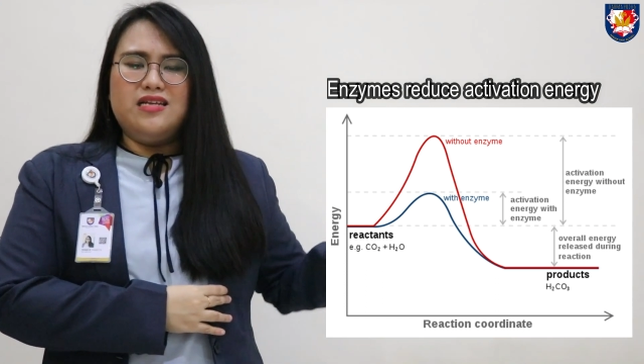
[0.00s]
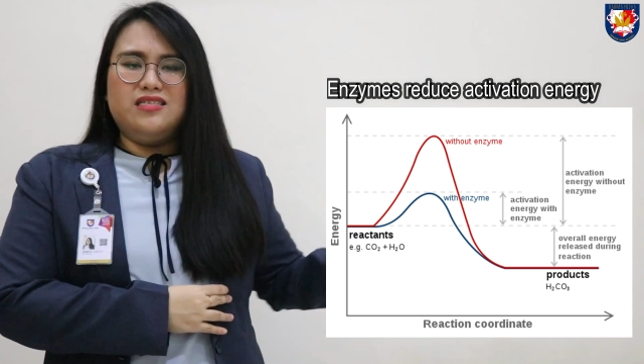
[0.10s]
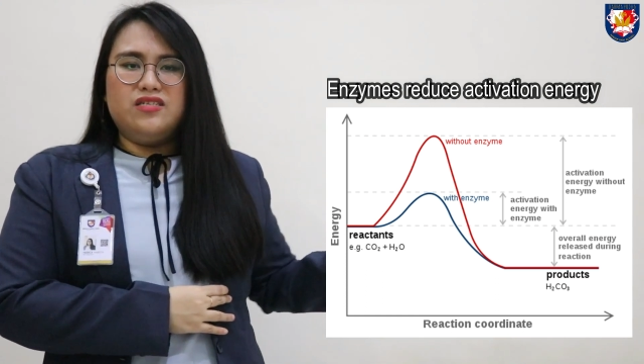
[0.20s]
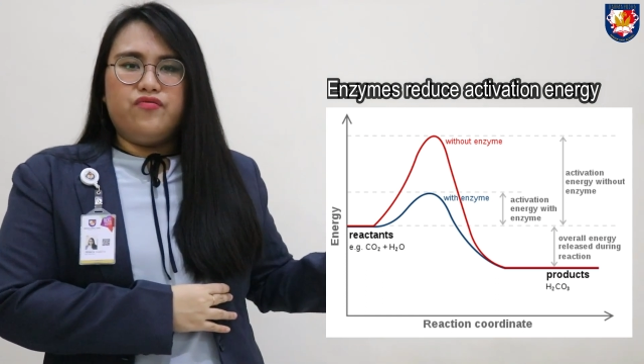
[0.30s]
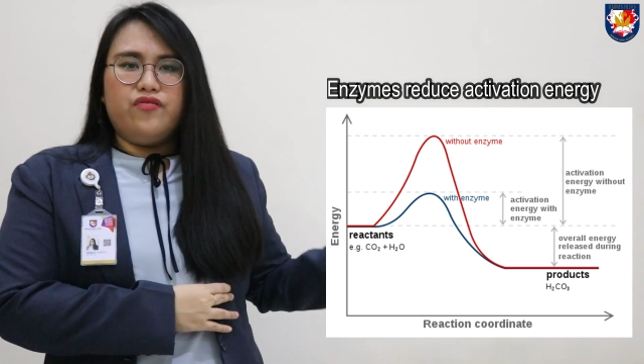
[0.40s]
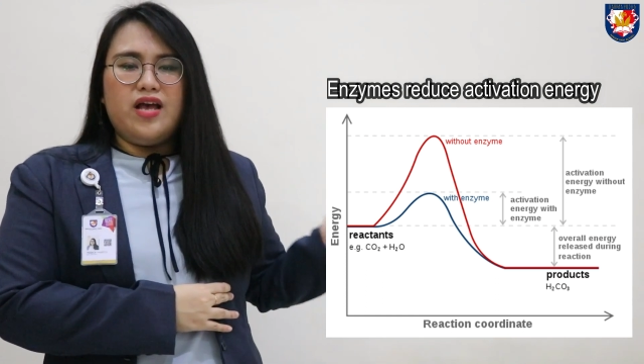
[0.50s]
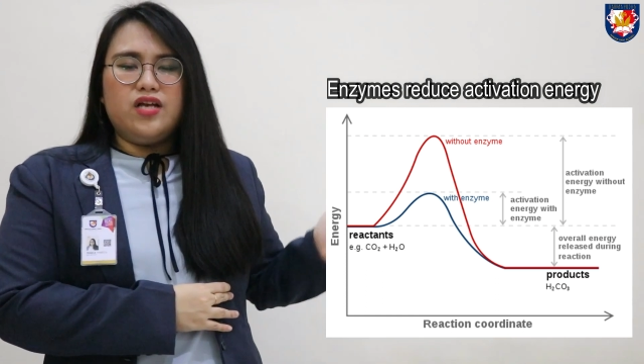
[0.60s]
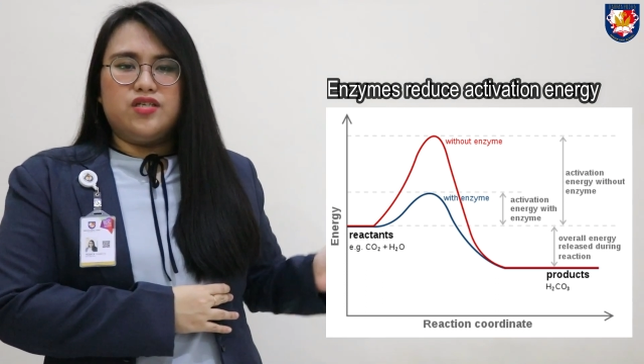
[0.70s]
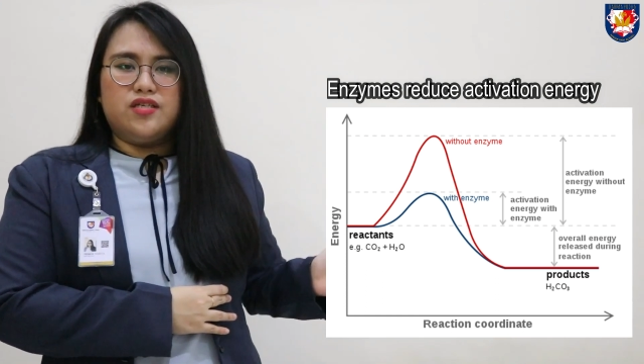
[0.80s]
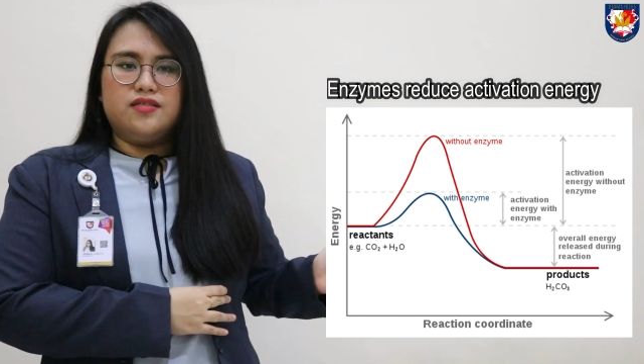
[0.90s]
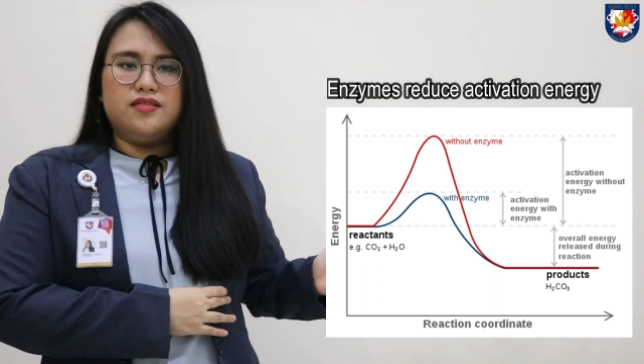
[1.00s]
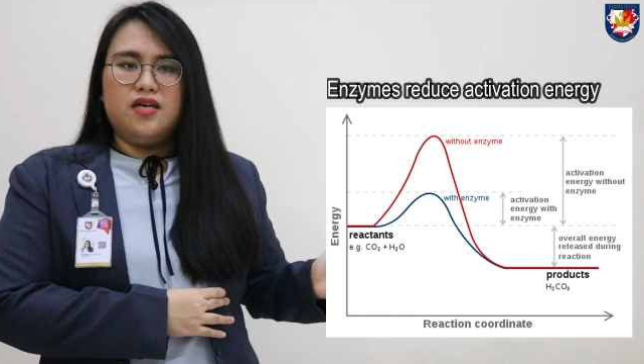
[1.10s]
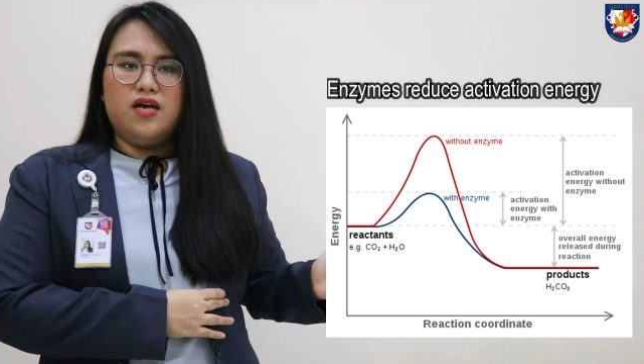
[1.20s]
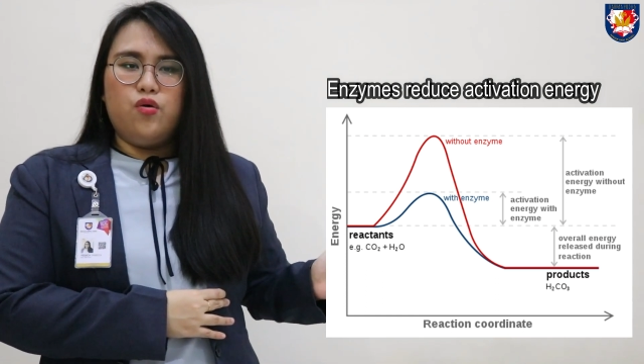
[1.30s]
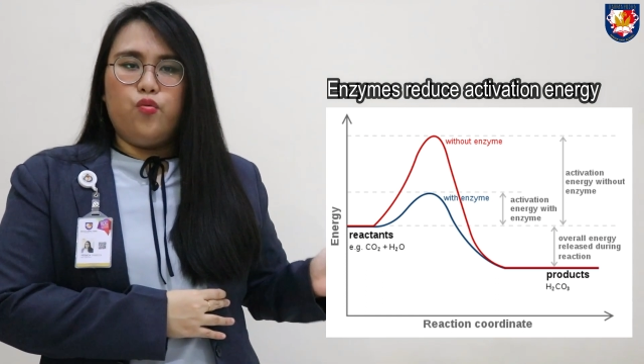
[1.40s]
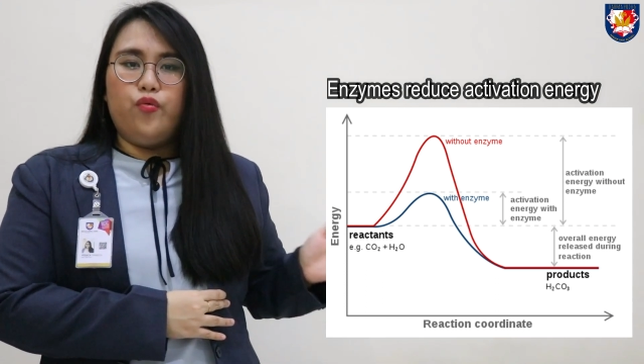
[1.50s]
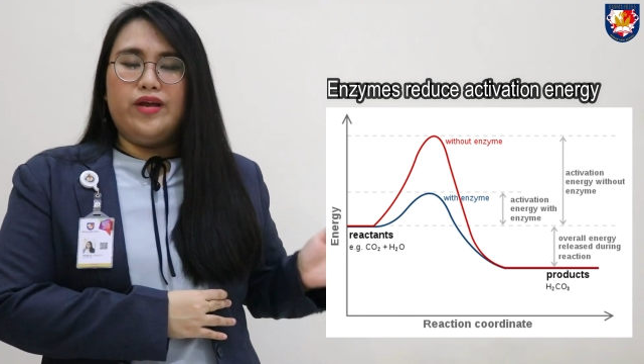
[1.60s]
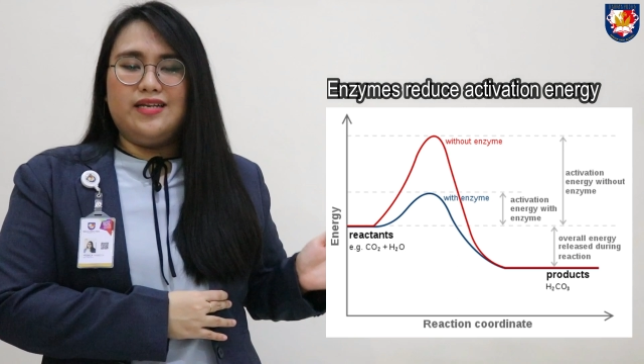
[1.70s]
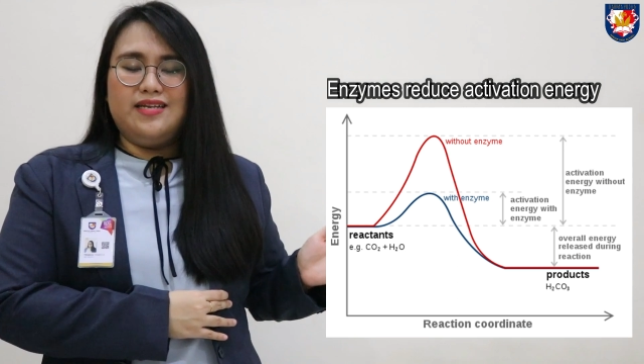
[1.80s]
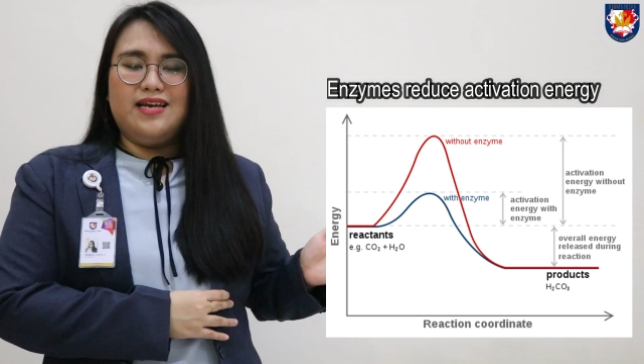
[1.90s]
the reactions
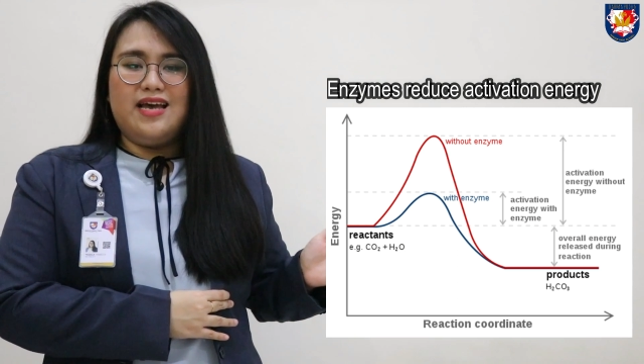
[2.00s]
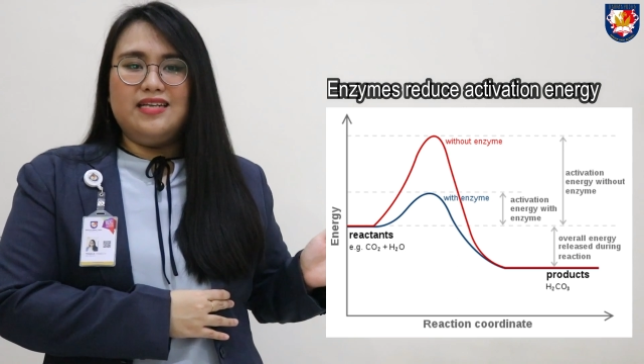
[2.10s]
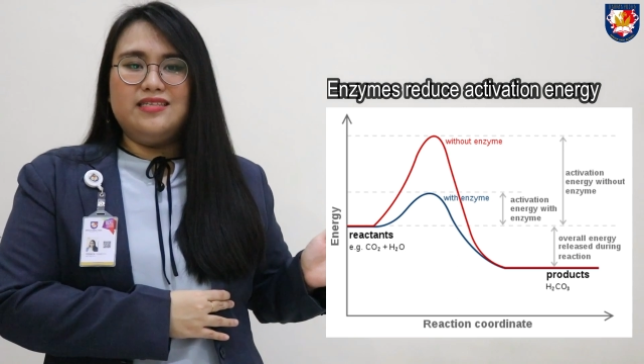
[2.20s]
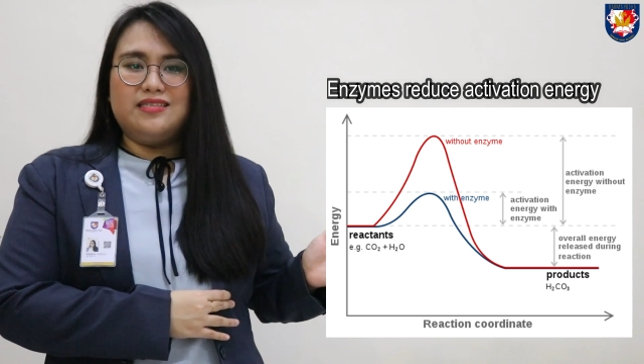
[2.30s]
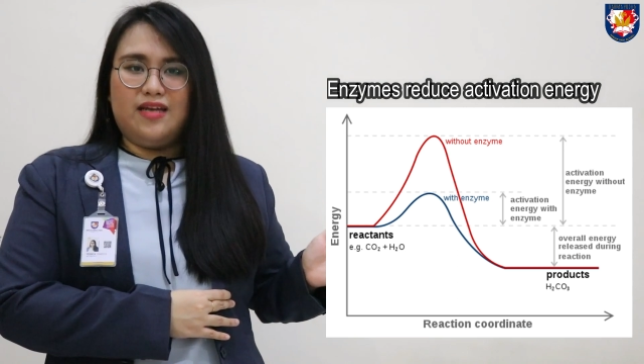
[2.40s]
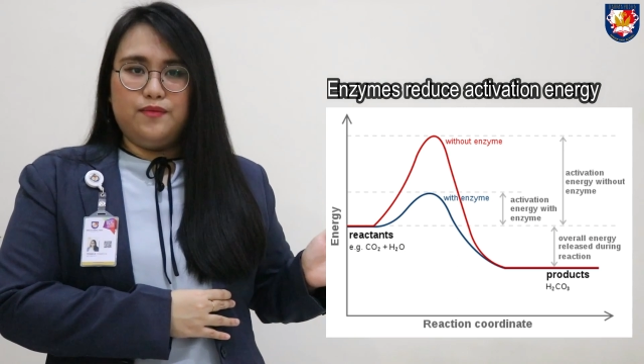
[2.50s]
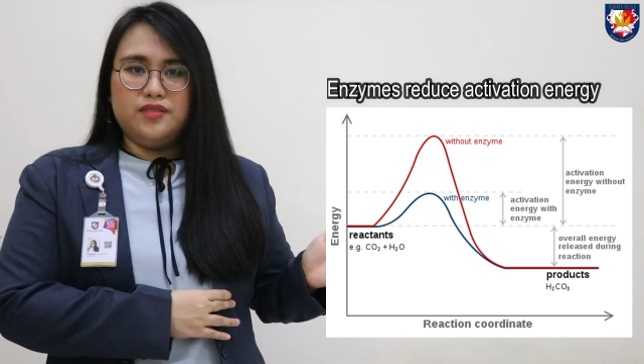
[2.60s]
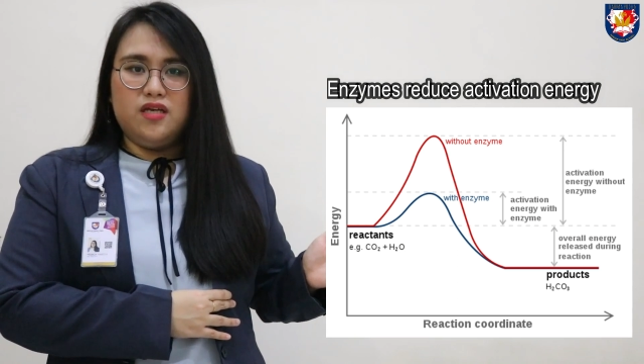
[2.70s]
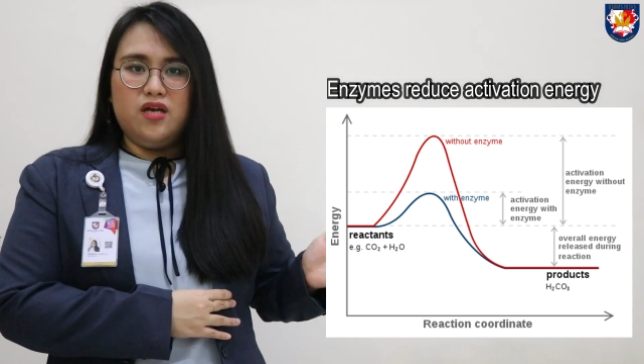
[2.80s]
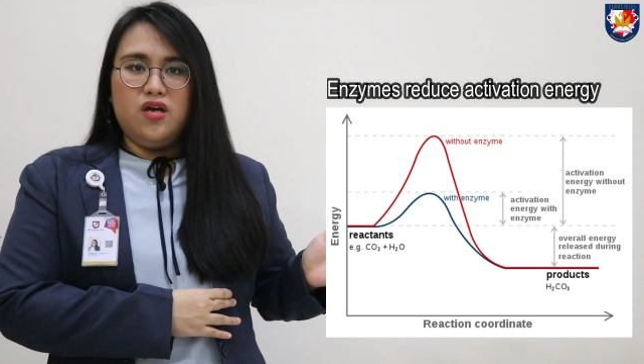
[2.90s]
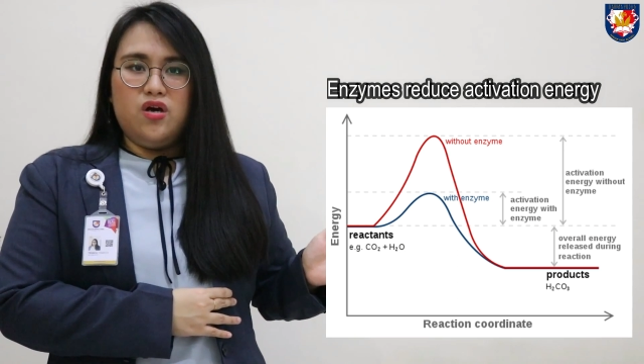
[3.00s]
with the enzymes